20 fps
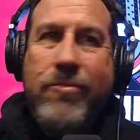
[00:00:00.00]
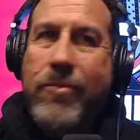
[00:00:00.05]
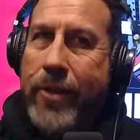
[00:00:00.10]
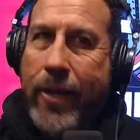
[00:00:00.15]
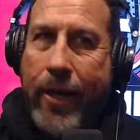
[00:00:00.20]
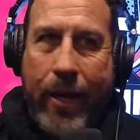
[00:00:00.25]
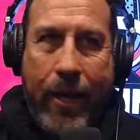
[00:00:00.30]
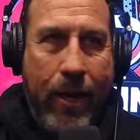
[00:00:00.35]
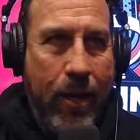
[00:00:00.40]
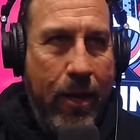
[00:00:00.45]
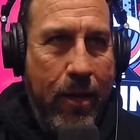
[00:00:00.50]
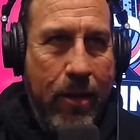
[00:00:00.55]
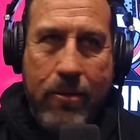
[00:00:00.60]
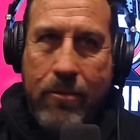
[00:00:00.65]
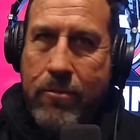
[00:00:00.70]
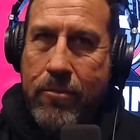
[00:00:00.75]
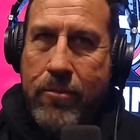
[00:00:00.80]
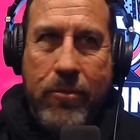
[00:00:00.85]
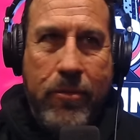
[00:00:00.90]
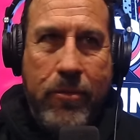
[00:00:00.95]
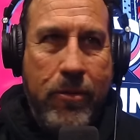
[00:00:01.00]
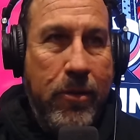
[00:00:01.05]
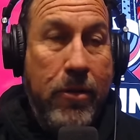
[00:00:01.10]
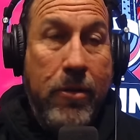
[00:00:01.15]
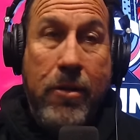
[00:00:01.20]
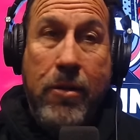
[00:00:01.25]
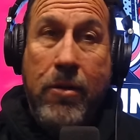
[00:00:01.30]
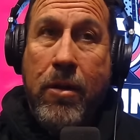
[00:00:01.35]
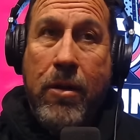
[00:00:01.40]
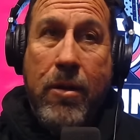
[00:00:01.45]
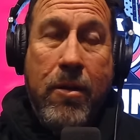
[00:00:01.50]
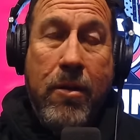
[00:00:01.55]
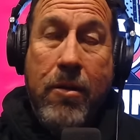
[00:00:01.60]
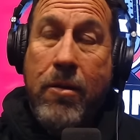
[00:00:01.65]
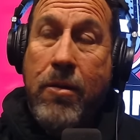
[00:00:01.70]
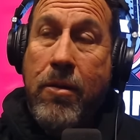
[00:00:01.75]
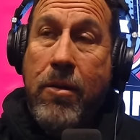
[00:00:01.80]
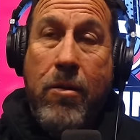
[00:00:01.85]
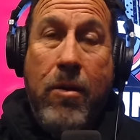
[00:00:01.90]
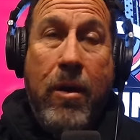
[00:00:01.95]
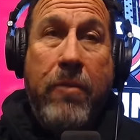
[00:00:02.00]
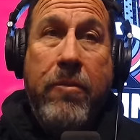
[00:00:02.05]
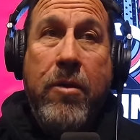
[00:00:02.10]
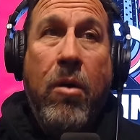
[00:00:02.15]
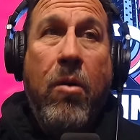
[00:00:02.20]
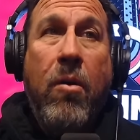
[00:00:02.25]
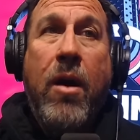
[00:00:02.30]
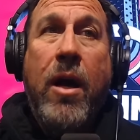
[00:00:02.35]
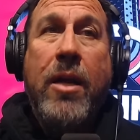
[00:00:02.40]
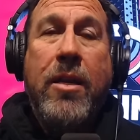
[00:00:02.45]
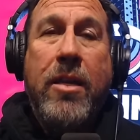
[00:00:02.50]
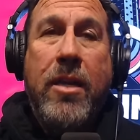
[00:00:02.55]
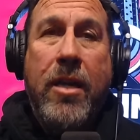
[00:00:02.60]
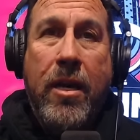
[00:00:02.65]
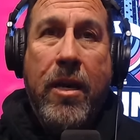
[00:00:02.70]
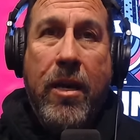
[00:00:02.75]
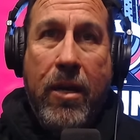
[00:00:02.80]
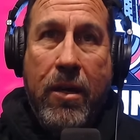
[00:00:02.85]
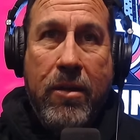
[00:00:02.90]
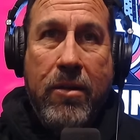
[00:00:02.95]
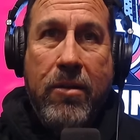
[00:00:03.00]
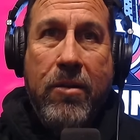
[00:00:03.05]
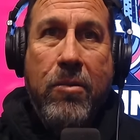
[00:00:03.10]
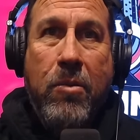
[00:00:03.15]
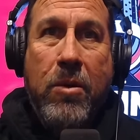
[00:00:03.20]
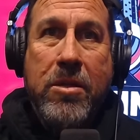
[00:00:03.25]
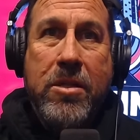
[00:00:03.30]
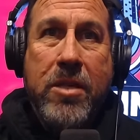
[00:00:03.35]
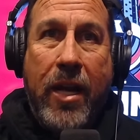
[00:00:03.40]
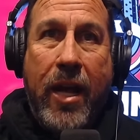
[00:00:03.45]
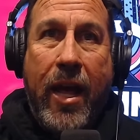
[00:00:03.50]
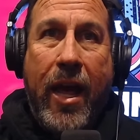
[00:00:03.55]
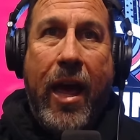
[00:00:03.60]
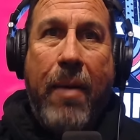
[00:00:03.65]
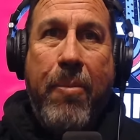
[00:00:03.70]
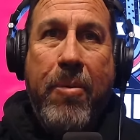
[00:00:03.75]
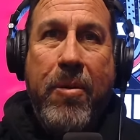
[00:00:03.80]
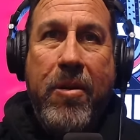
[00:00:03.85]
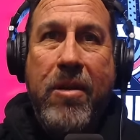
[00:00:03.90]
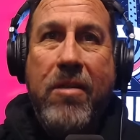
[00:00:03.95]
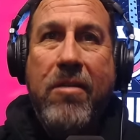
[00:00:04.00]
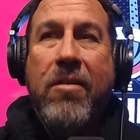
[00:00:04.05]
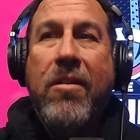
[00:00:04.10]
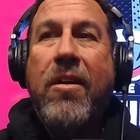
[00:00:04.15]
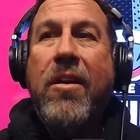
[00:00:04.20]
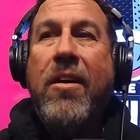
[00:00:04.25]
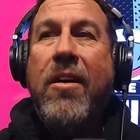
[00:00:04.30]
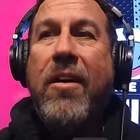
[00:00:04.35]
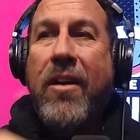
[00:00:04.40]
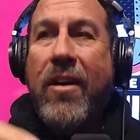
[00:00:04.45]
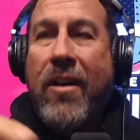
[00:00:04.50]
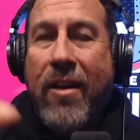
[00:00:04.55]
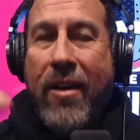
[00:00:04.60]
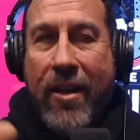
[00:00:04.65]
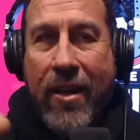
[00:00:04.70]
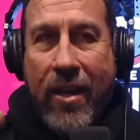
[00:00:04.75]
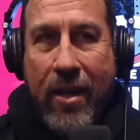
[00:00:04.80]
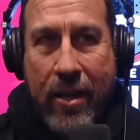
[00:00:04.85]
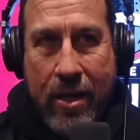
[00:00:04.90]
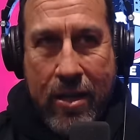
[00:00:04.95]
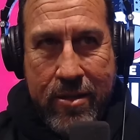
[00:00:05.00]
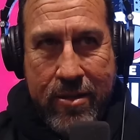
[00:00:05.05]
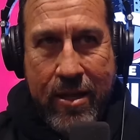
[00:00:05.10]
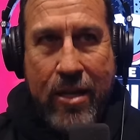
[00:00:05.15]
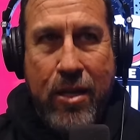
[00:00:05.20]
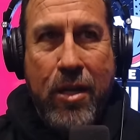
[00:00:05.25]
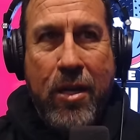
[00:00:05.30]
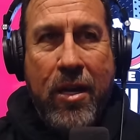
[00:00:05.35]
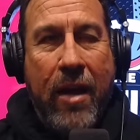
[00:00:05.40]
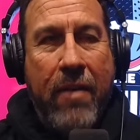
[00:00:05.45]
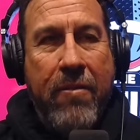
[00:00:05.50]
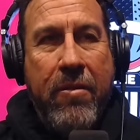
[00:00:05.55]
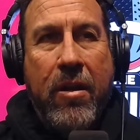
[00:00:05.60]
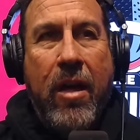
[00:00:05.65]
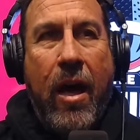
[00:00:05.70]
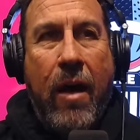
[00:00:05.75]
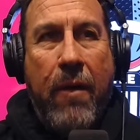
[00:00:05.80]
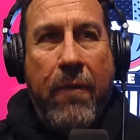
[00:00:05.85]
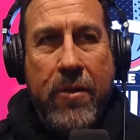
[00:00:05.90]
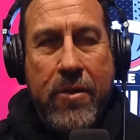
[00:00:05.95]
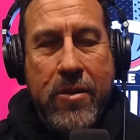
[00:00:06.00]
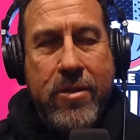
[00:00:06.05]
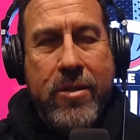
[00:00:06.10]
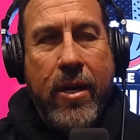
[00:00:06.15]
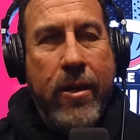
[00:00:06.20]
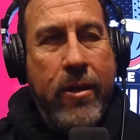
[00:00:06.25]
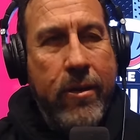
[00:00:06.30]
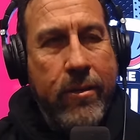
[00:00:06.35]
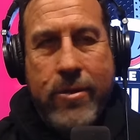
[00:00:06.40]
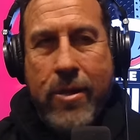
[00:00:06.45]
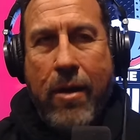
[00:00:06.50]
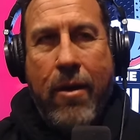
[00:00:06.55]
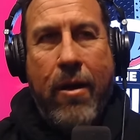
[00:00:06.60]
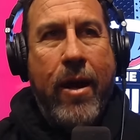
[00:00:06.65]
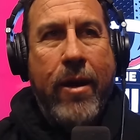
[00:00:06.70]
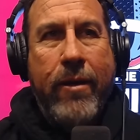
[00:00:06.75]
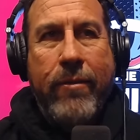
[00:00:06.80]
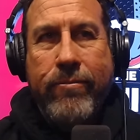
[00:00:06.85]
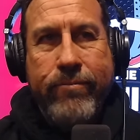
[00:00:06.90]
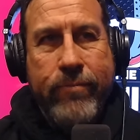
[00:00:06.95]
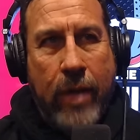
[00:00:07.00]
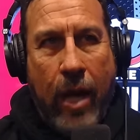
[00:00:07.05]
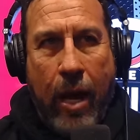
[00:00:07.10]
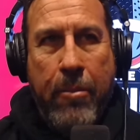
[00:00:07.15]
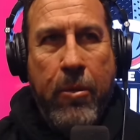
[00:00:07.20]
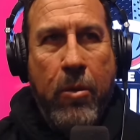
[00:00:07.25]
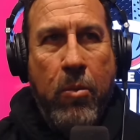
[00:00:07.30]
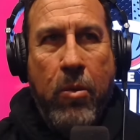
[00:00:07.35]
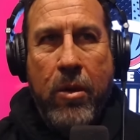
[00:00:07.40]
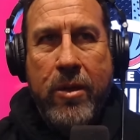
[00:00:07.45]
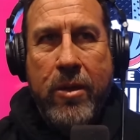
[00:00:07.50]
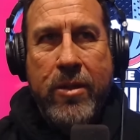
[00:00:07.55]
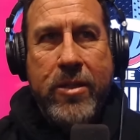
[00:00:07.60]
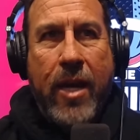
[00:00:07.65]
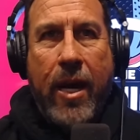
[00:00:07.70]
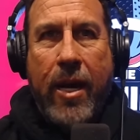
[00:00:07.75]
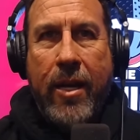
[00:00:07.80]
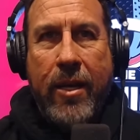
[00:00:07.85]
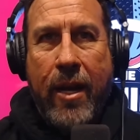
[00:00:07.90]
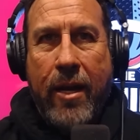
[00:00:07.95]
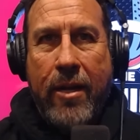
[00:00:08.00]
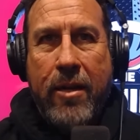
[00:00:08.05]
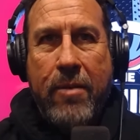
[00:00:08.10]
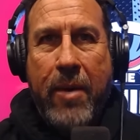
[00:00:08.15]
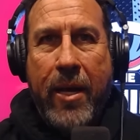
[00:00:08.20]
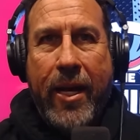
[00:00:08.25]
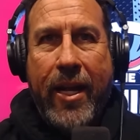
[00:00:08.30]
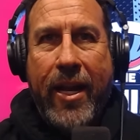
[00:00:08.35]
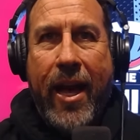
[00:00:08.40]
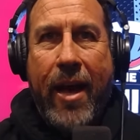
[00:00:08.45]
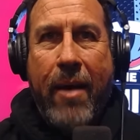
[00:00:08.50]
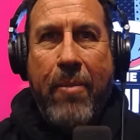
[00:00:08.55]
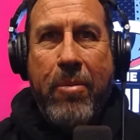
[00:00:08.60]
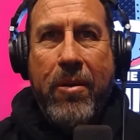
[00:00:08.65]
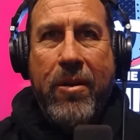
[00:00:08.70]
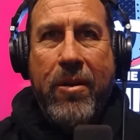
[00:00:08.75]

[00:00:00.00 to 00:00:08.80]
yeah, you, you have no idea what's going to happen to you. Yeah. Because then you can have the confidence to say, it's all right, I'm the one deciding not to make it happen.